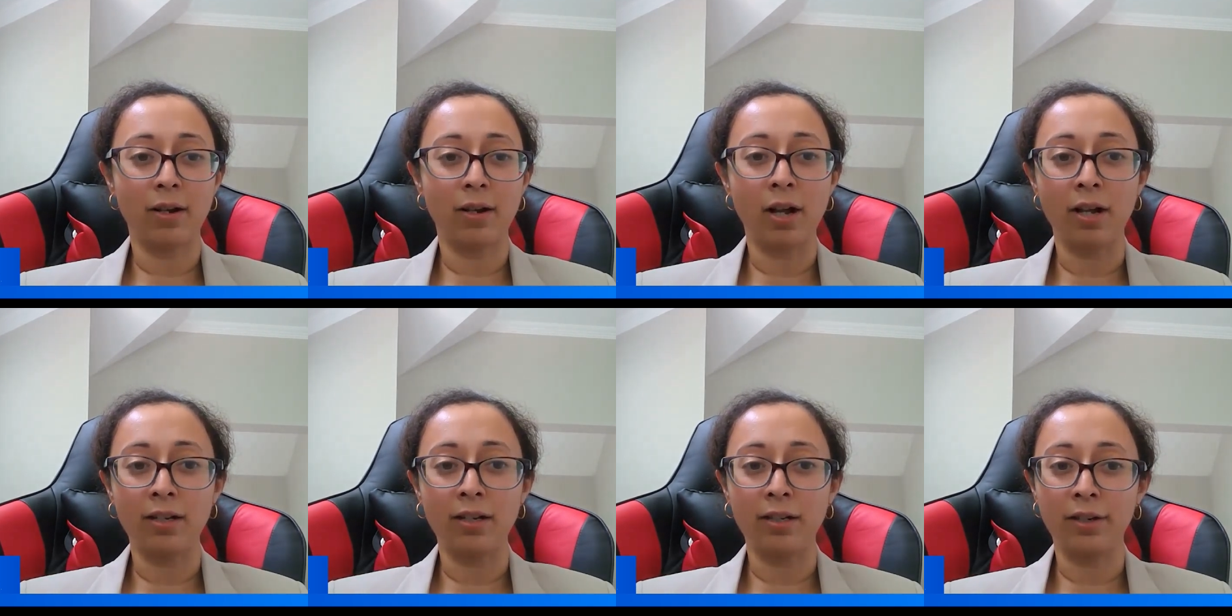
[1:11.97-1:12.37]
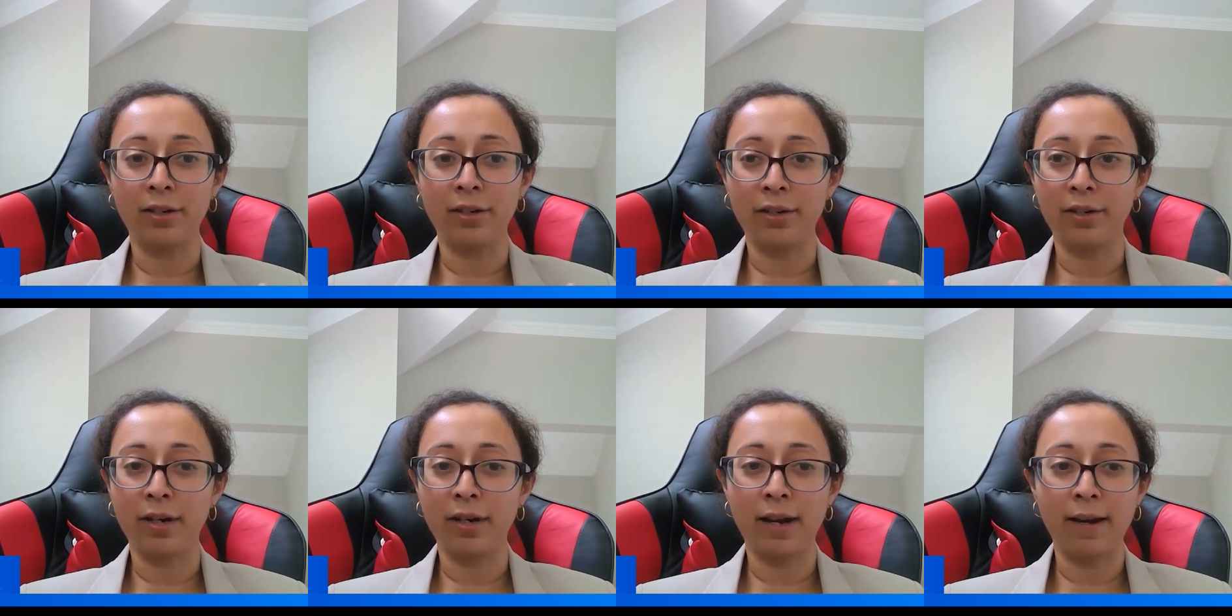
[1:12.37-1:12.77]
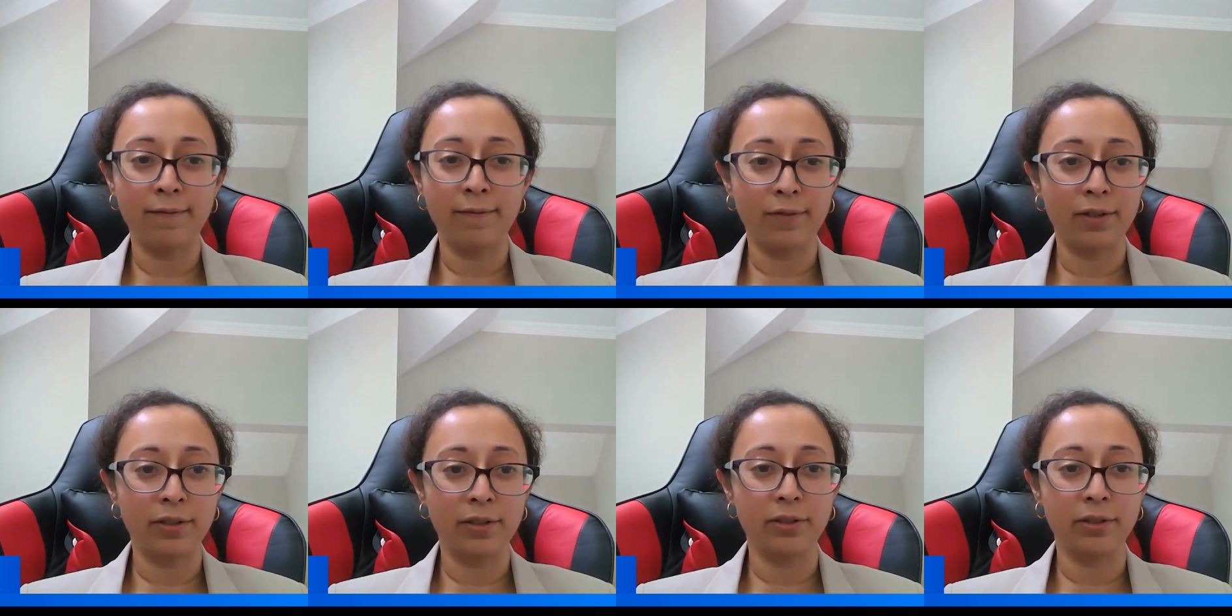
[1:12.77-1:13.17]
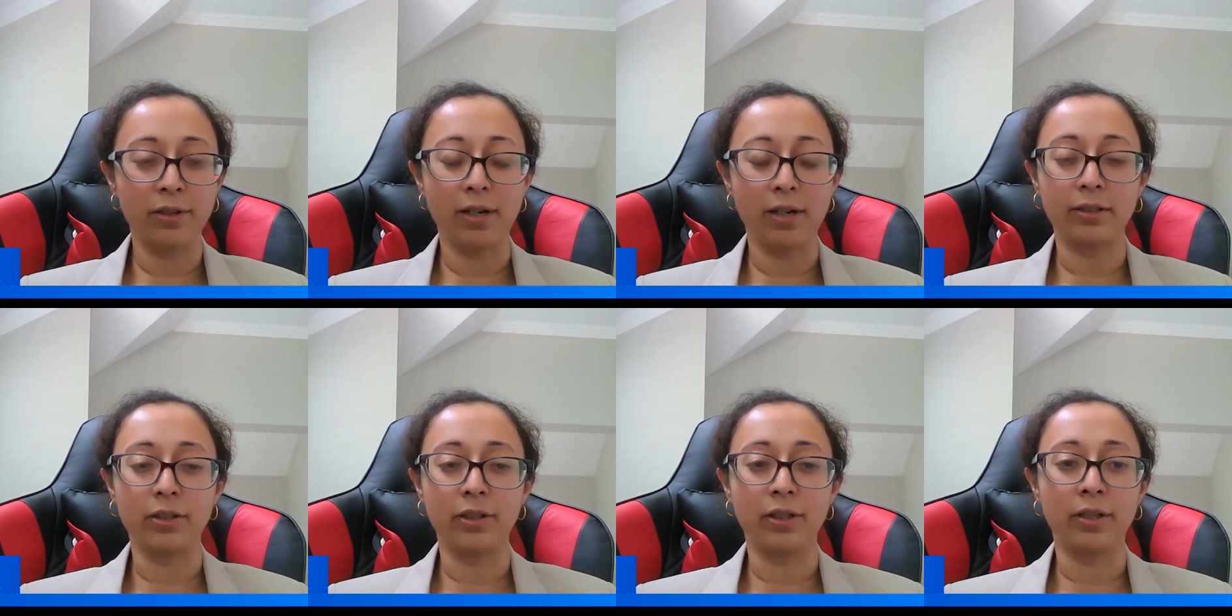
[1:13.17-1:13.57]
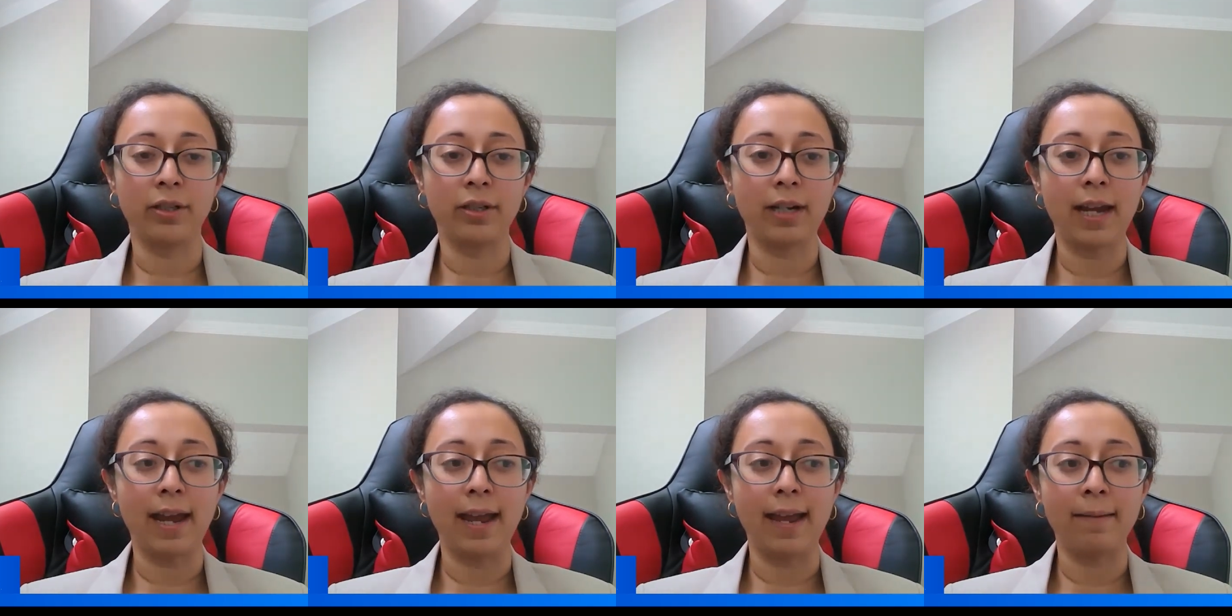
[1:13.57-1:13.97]
all your infrastructure
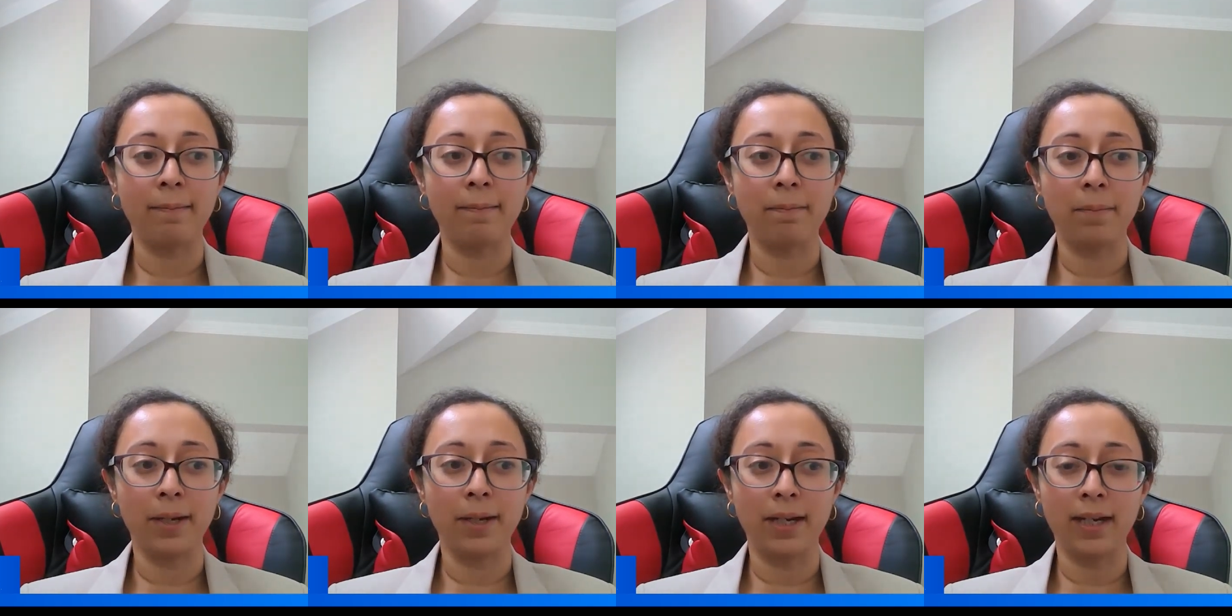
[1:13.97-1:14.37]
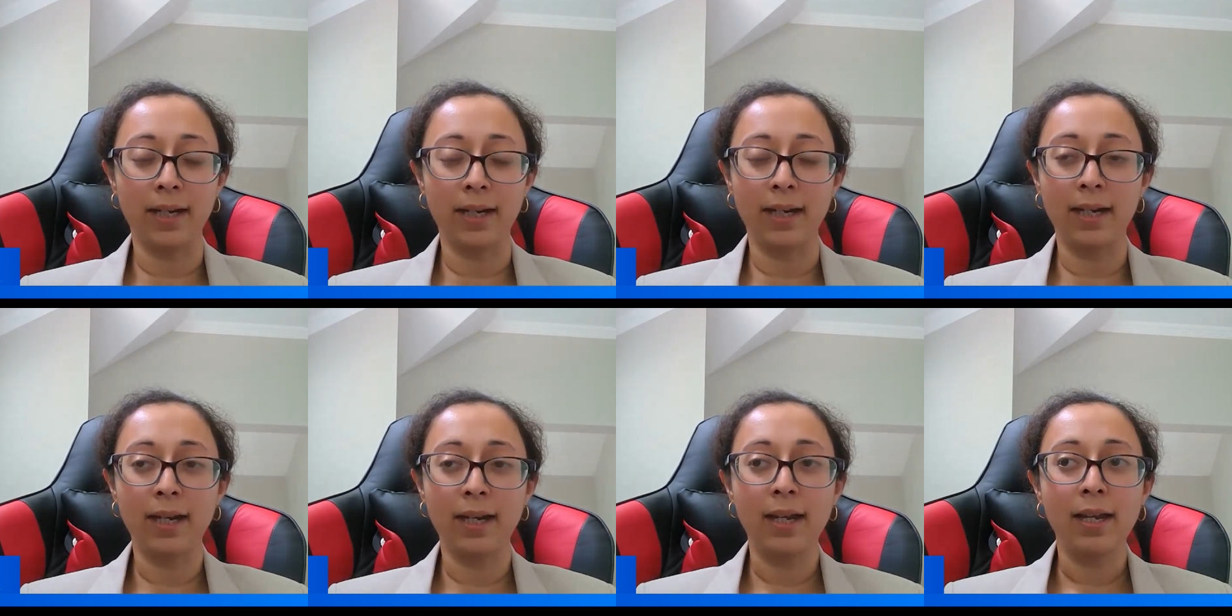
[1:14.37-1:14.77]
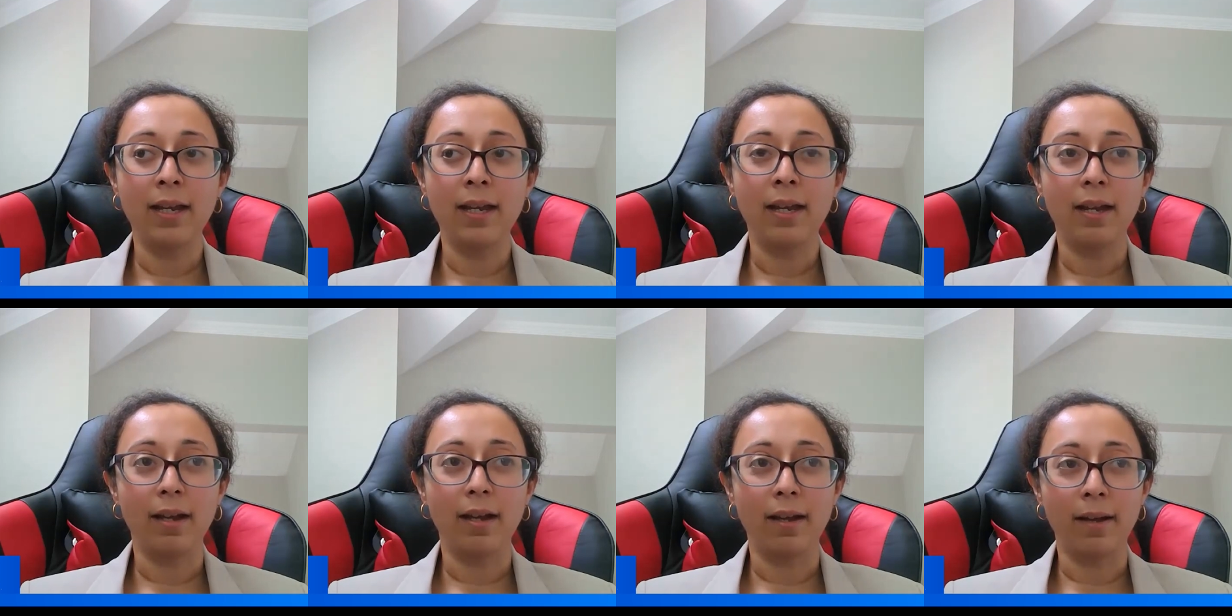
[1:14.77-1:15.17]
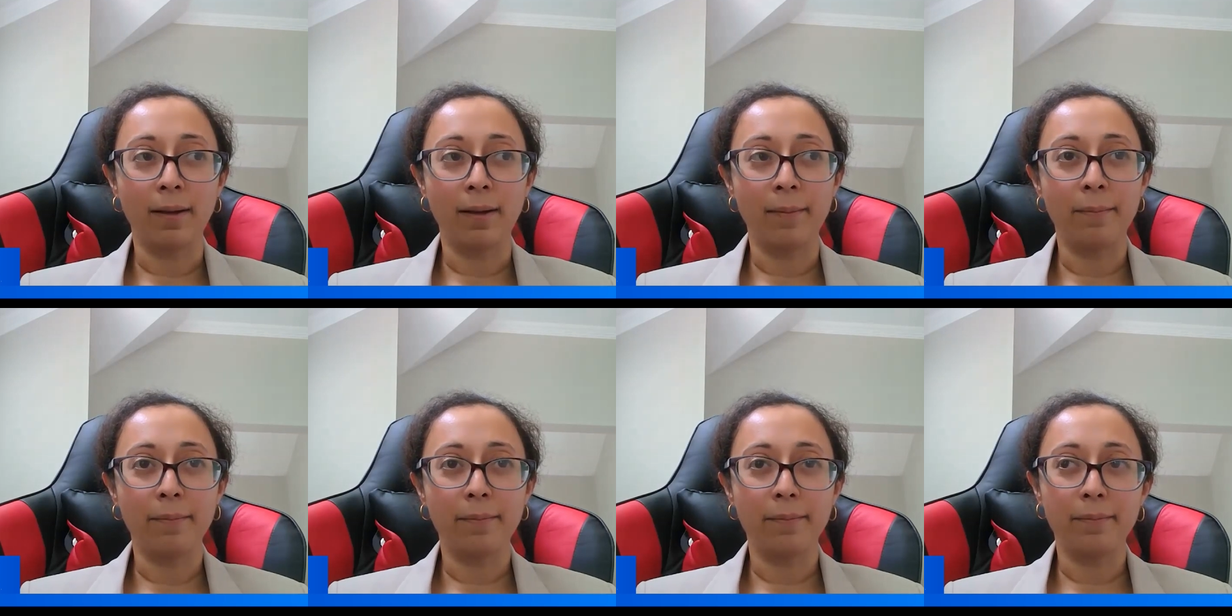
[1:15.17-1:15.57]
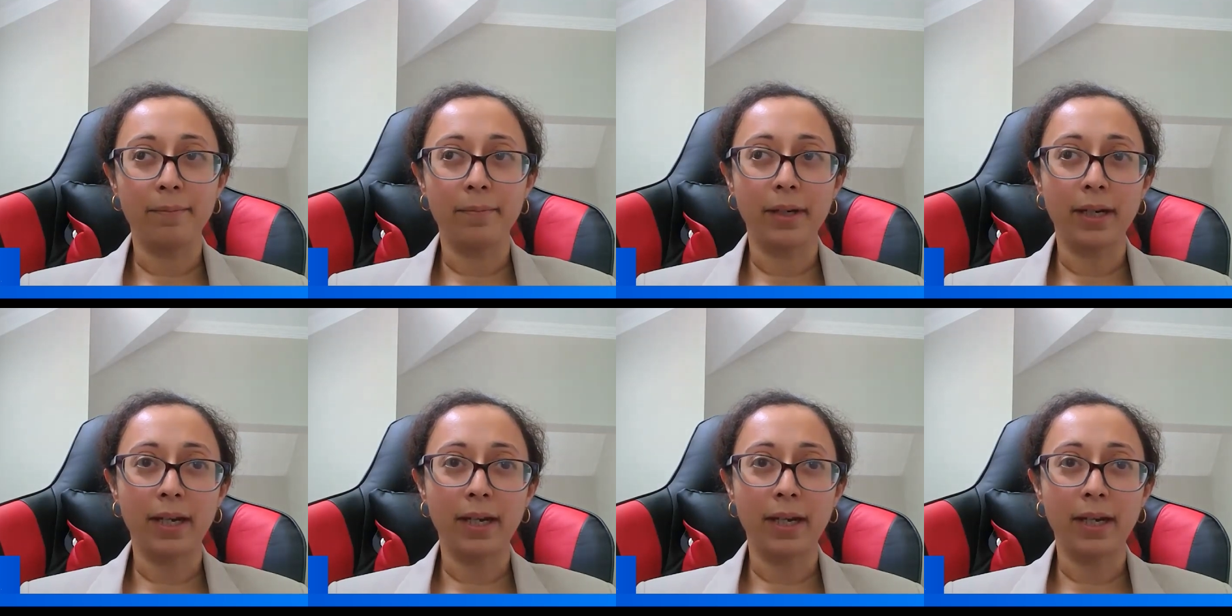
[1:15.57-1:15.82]
can be um,